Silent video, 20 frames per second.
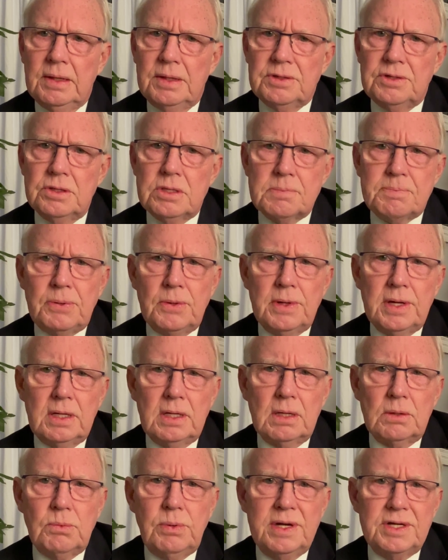to the point
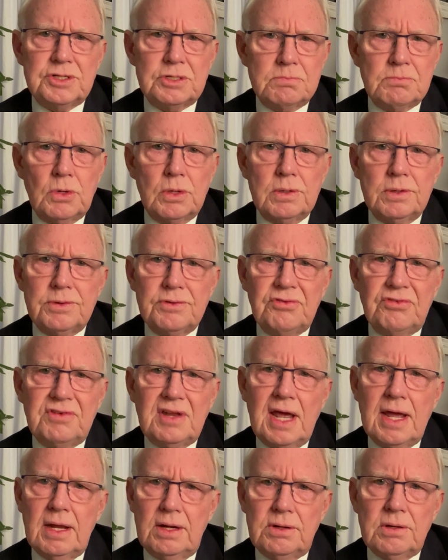at which moral
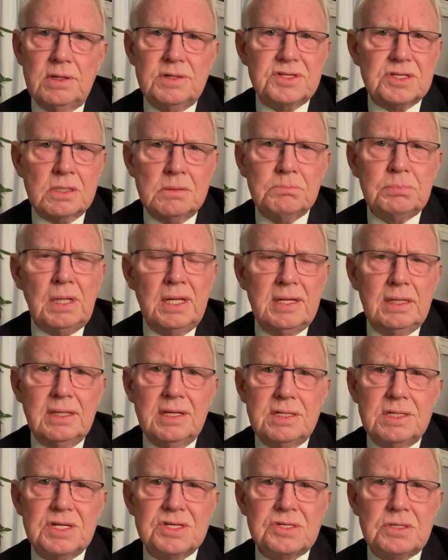standards
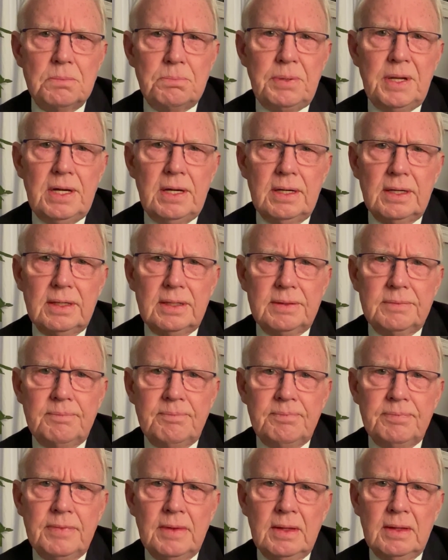completely disappear.
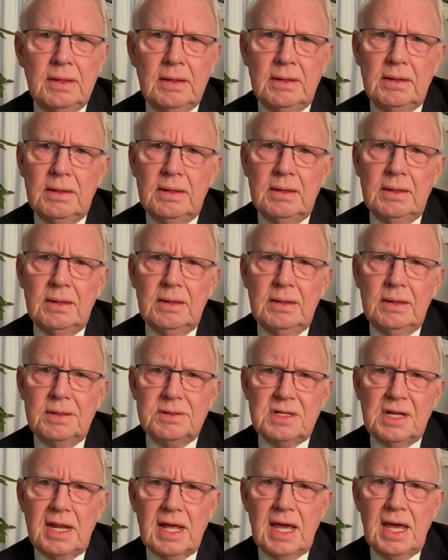
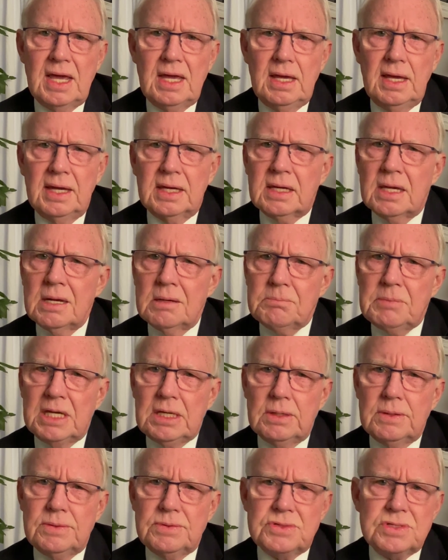Today, it can be
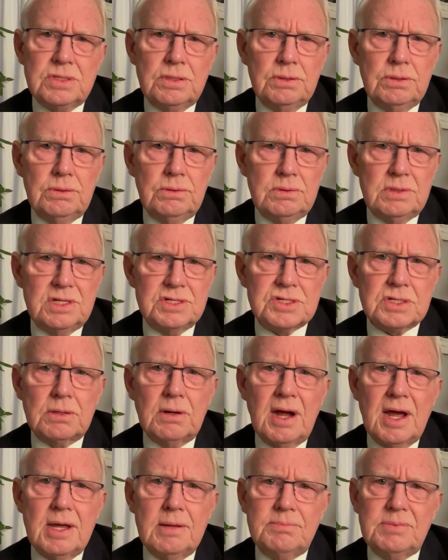used to
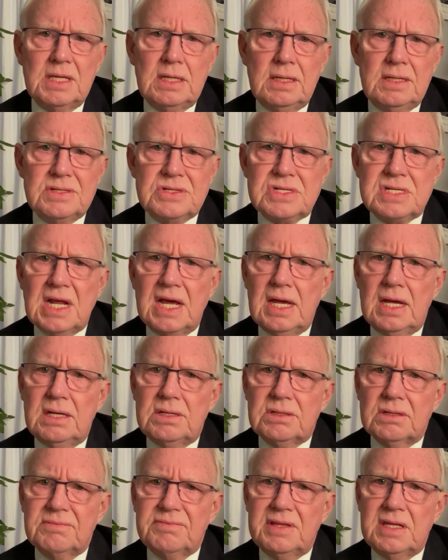describe the
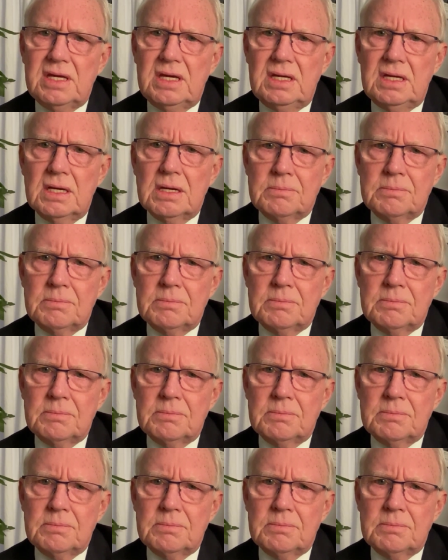state of the